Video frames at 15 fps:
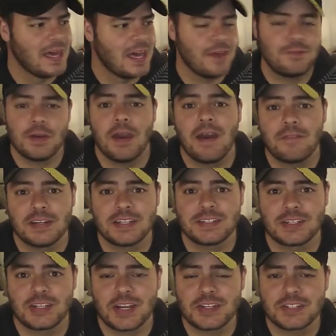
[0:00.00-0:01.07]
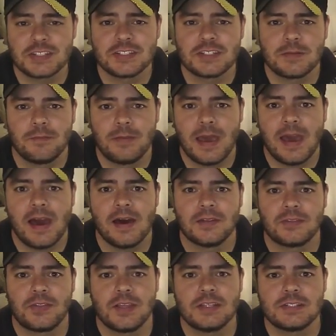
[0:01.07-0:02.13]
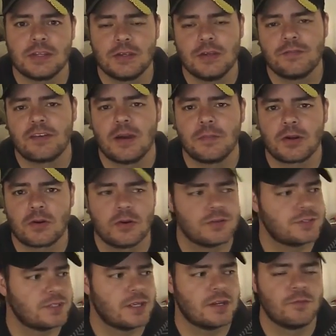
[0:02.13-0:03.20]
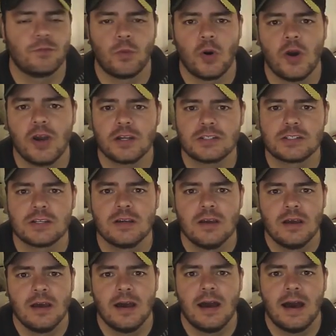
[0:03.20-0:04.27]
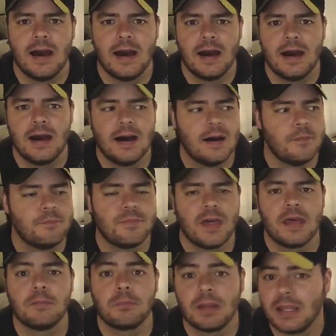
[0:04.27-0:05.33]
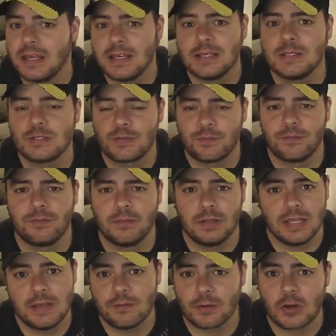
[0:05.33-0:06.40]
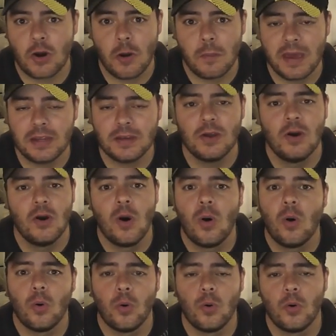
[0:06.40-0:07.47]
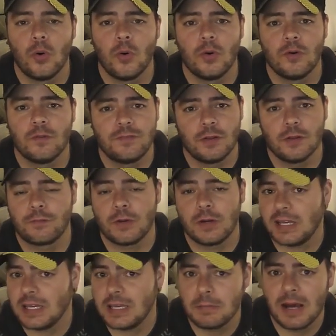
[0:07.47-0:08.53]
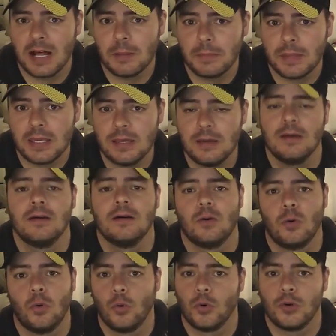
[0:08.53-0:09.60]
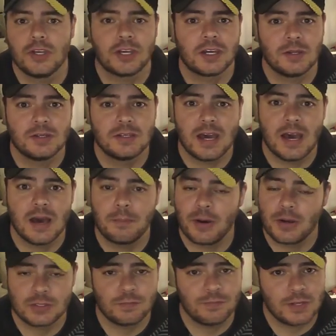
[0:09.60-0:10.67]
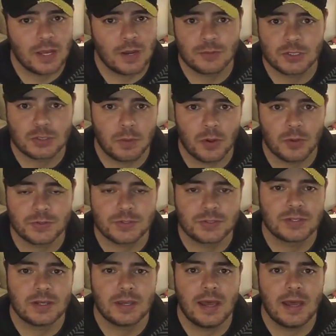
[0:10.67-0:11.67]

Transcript: If you have any suggestions about things that you've come across that have worked, then please leave a comment, or feel free to email me, or you can post a video response,